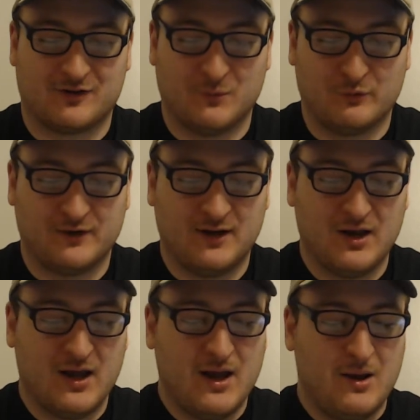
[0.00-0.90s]
of the movie
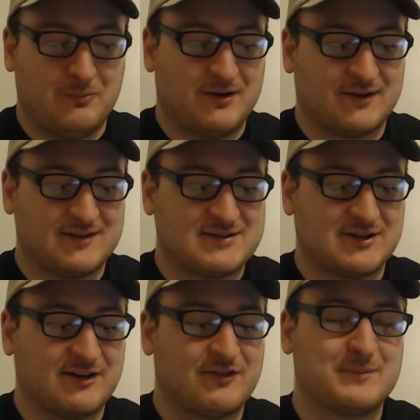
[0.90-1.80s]
because
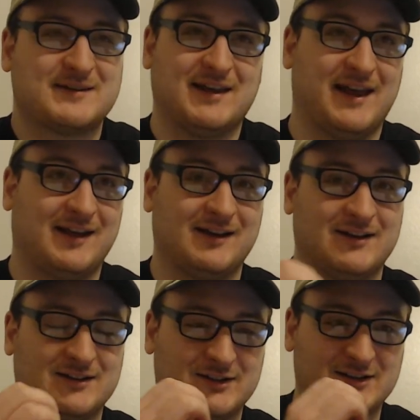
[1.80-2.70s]
instead of them saying
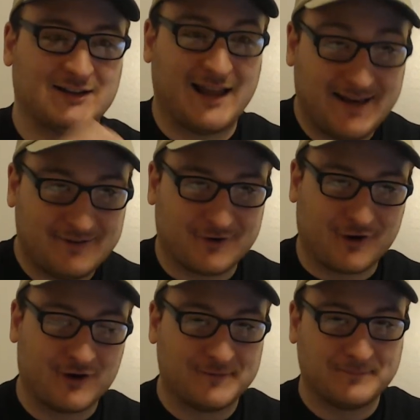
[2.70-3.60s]

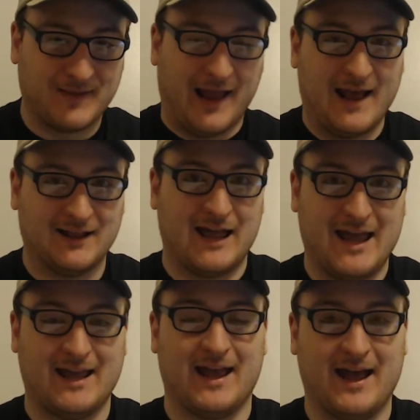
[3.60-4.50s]
laser, L
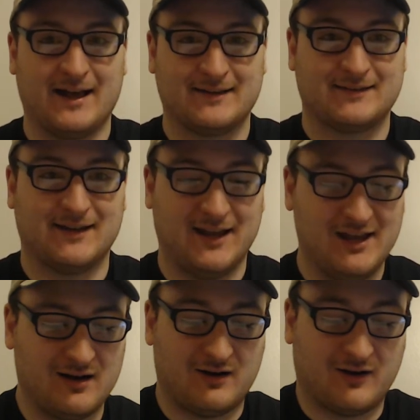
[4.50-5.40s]
A S
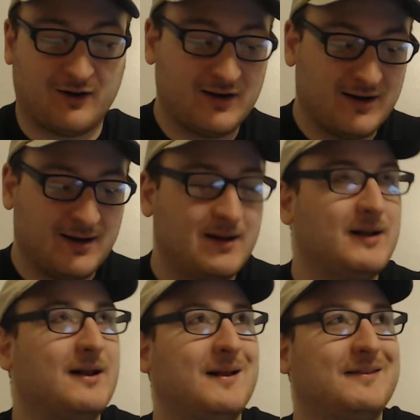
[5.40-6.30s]
E R,
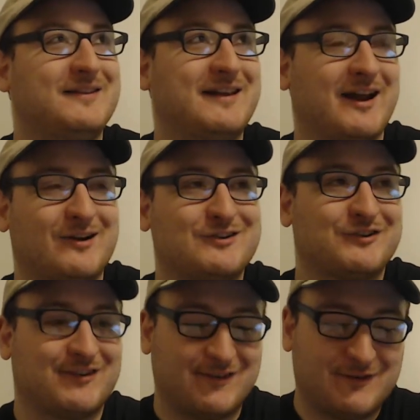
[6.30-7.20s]
the characters
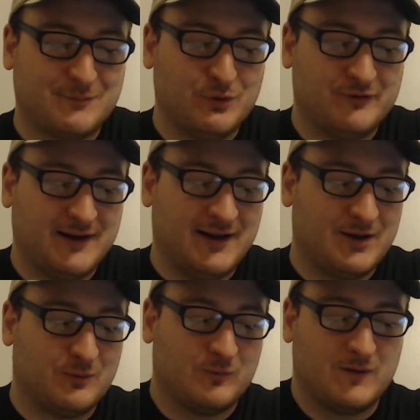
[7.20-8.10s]
in this movie
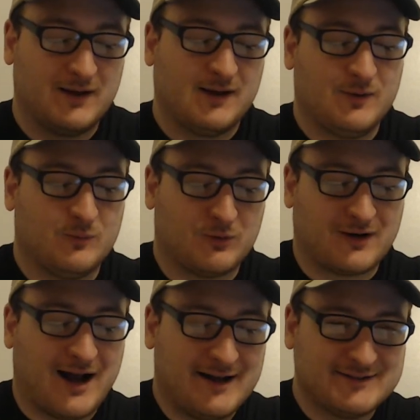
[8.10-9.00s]
were
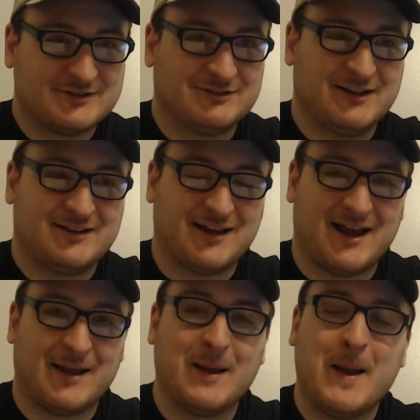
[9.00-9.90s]
constantly
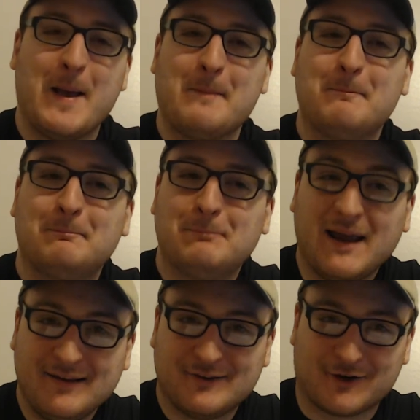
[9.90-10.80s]
saying
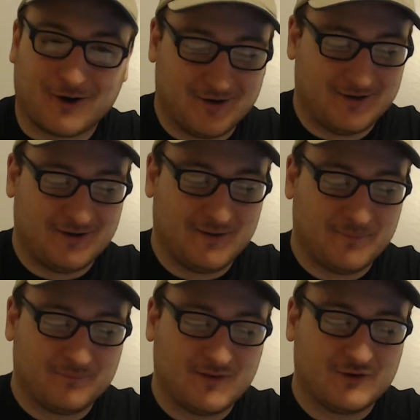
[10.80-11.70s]
maser.
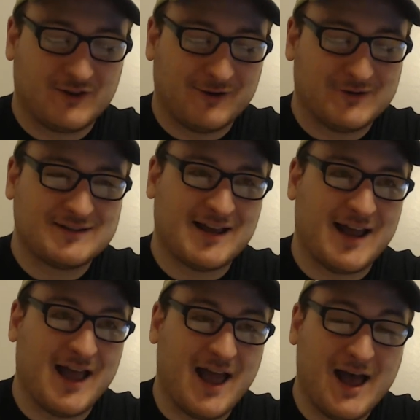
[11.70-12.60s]
So they would
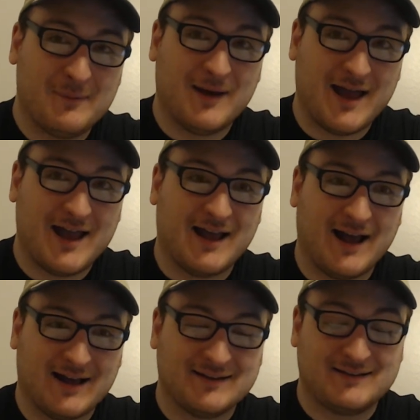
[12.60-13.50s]
say M A
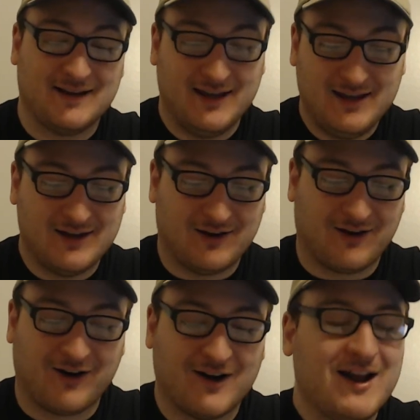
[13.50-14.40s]
S
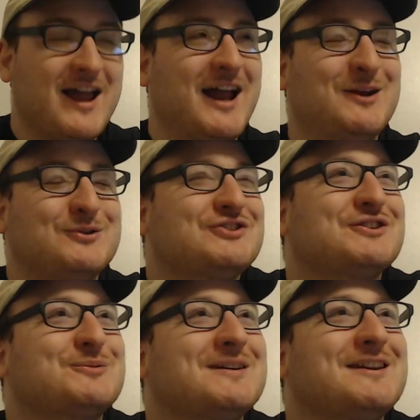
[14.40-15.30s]
ER. And it was just
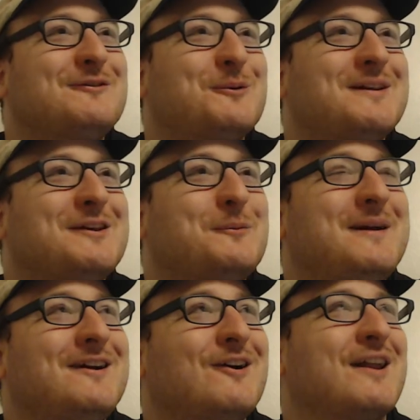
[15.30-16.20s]
really, really
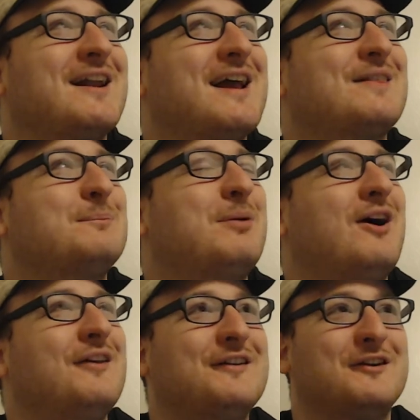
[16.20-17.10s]
weird. And I had to
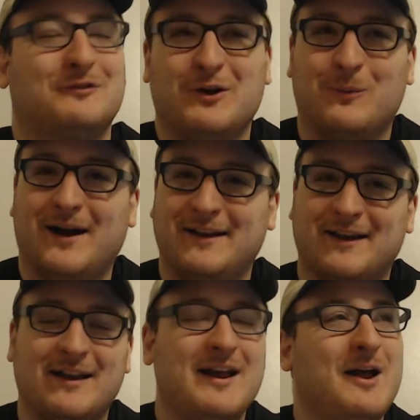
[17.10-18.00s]
pause it and rewind
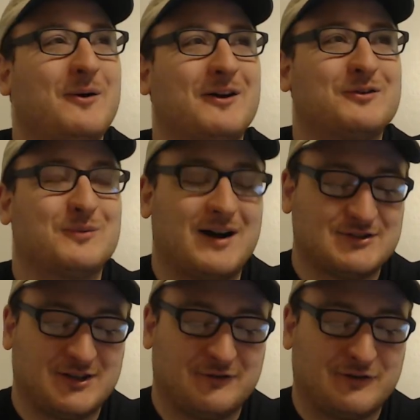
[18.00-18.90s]
it when I was
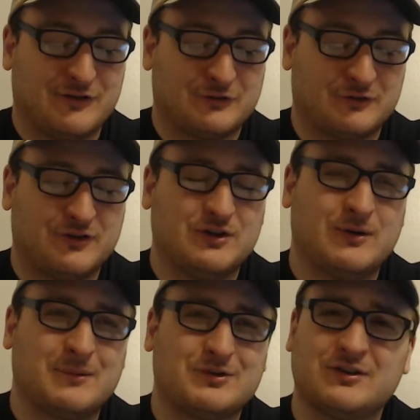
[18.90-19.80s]
watching it for this review.
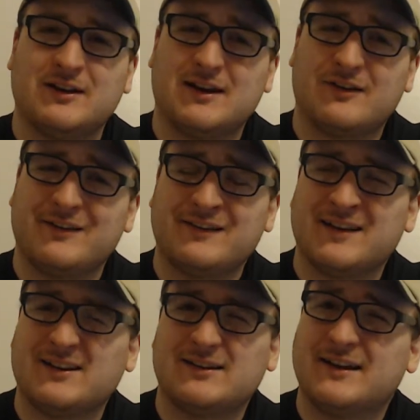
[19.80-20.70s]
And I'm just like, are they
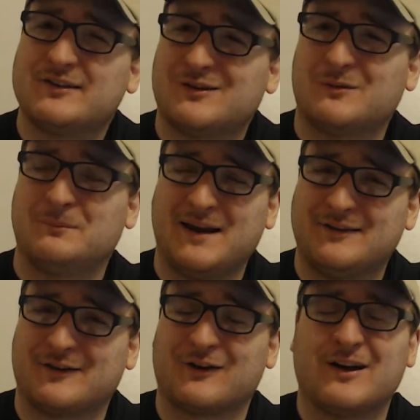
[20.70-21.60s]
saying laser or
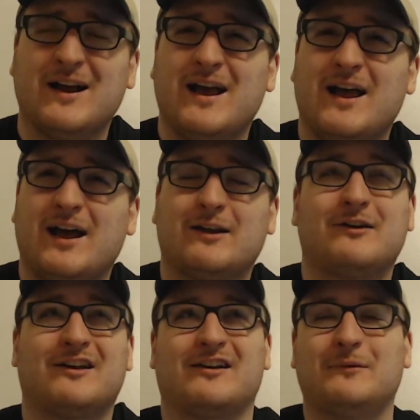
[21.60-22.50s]
maser? And I'm
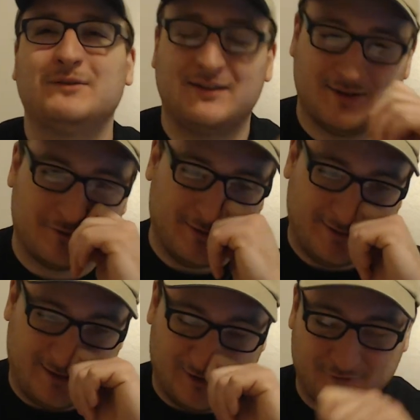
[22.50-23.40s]
like, I'm listening really
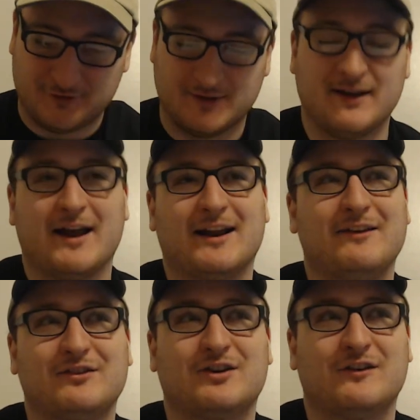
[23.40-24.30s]
carefully. And I
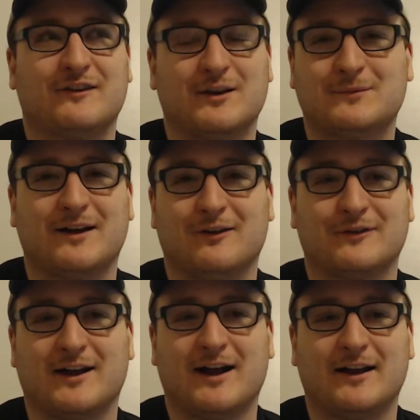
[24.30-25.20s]
even turned the subtitles
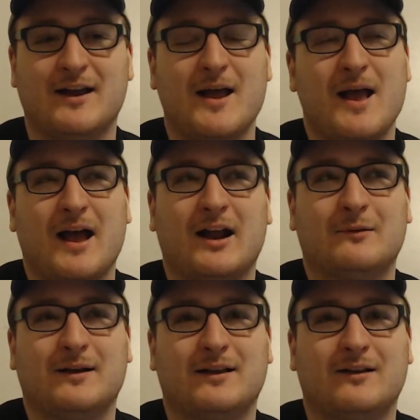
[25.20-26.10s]
on. And I'm
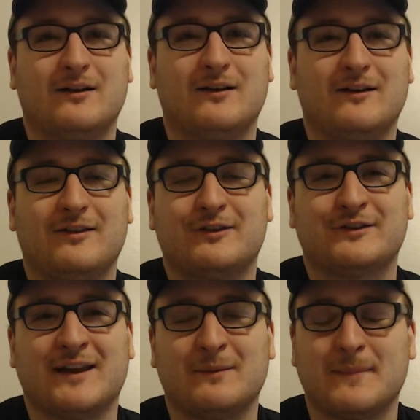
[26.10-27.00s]
like, they're
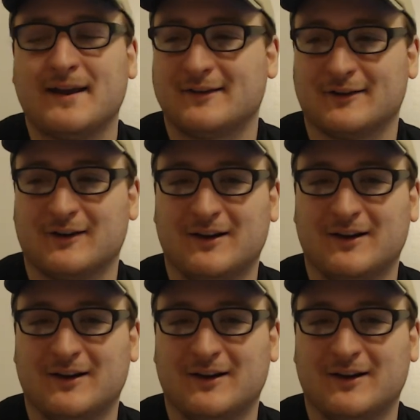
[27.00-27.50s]
saying maser.